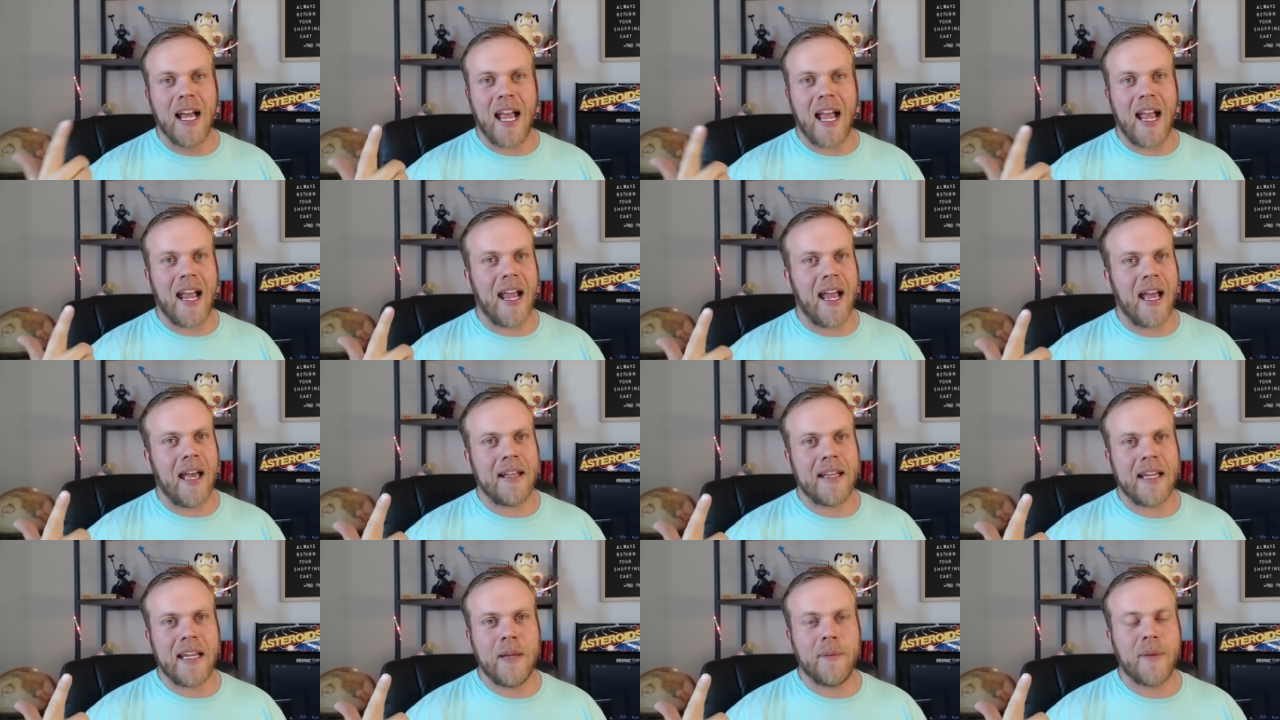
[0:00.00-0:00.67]

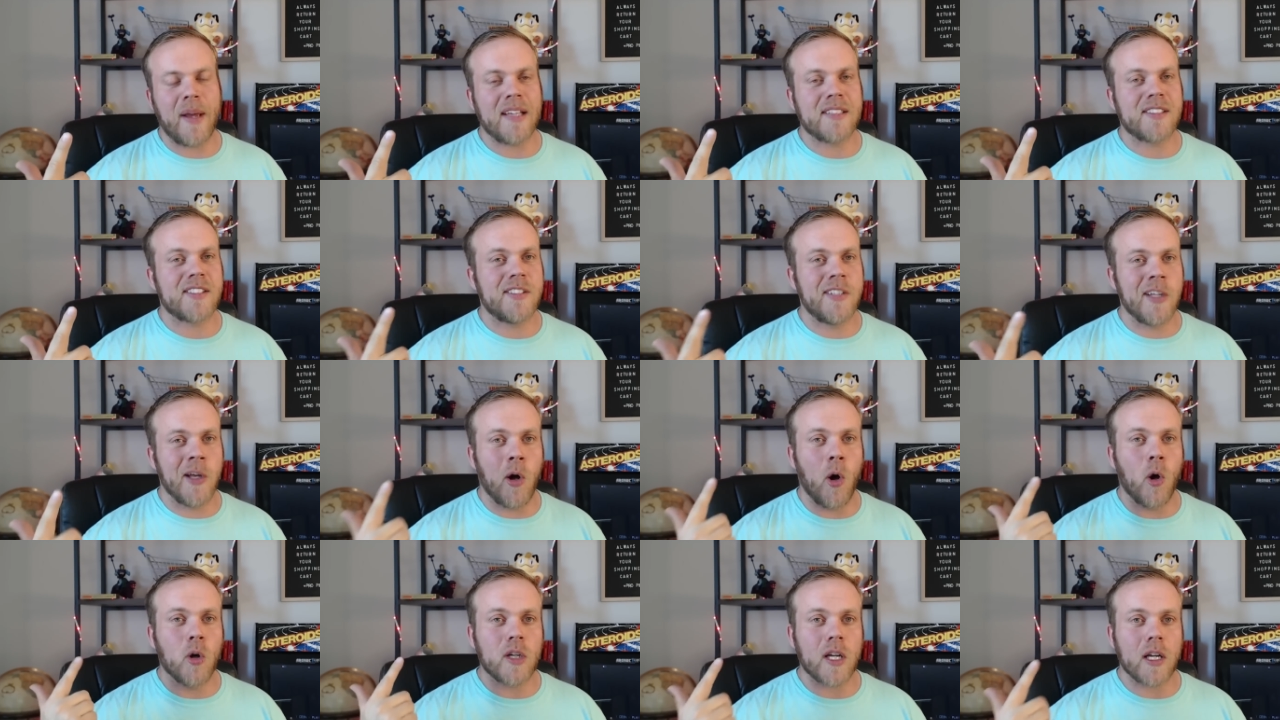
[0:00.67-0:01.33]
and eBay's
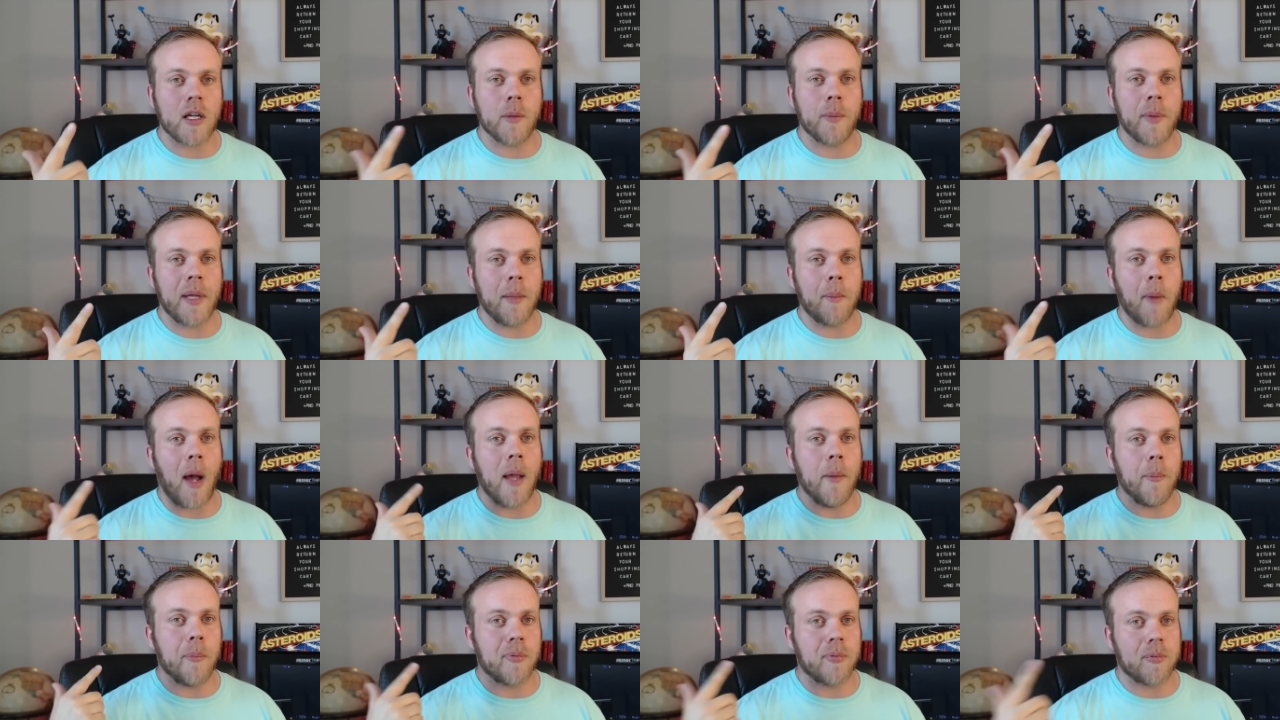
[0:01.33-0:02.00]
still going to be
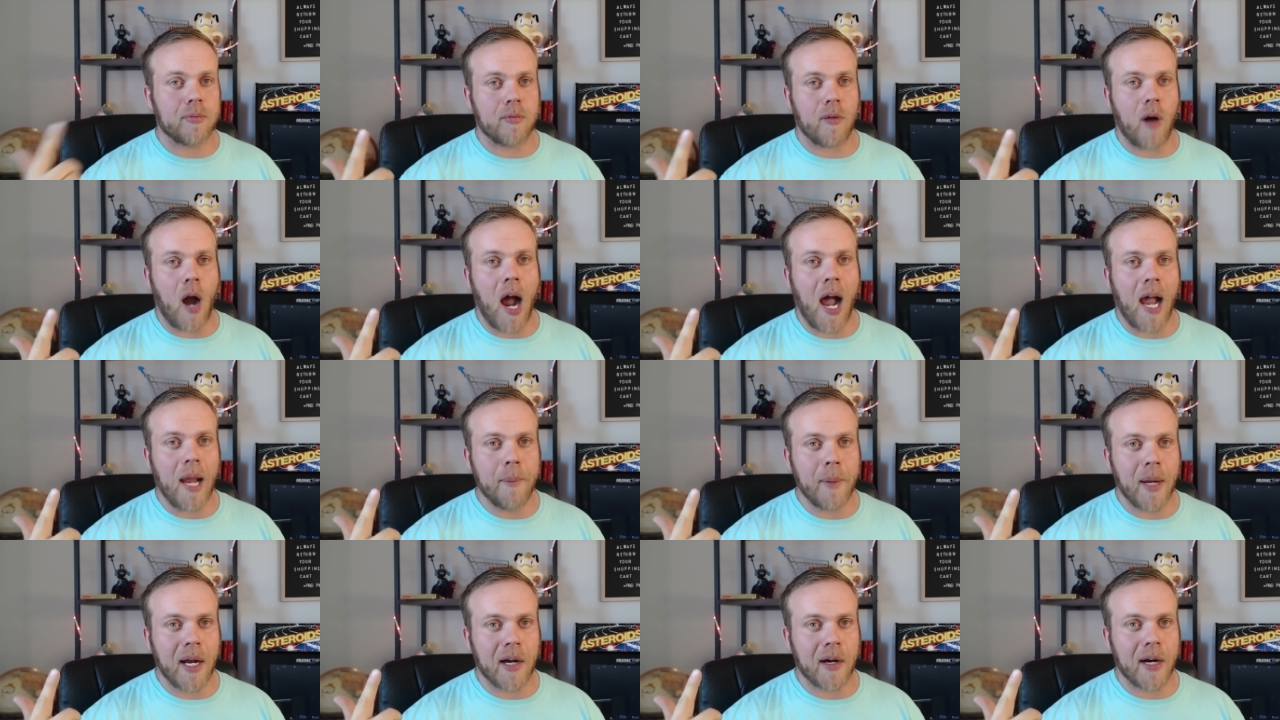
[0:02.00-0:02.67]
my
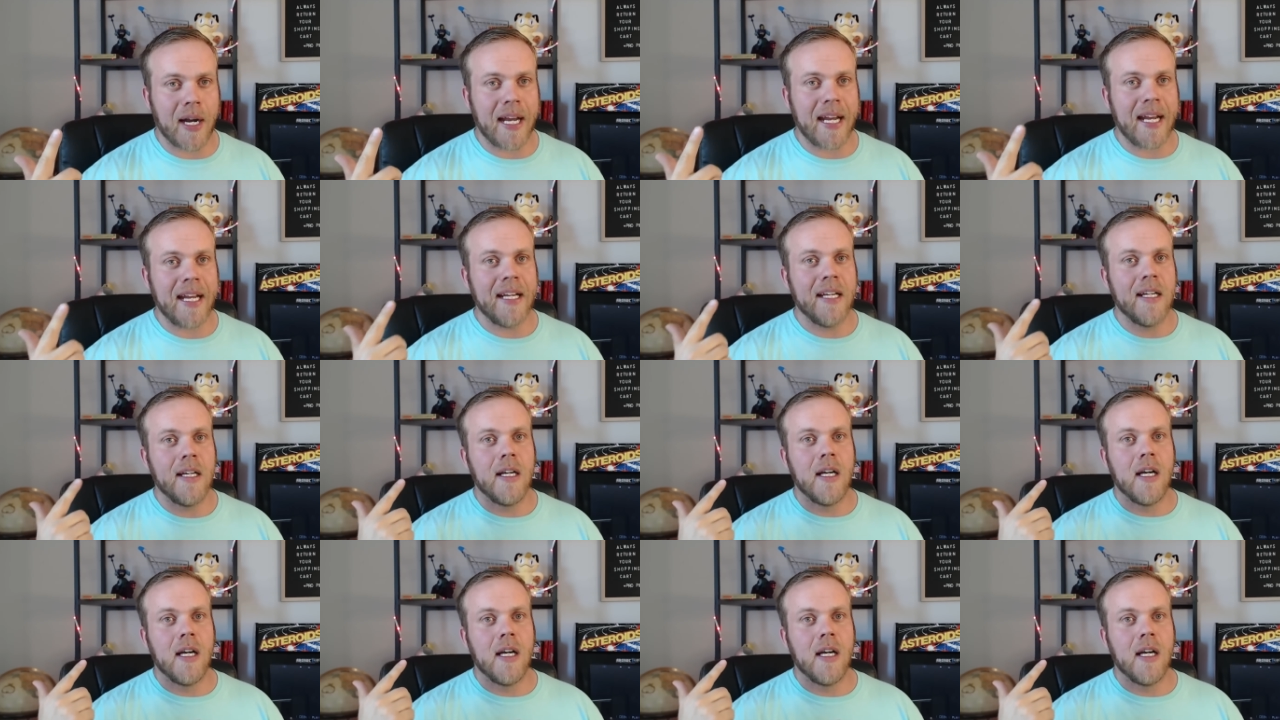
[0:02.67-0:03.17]
primary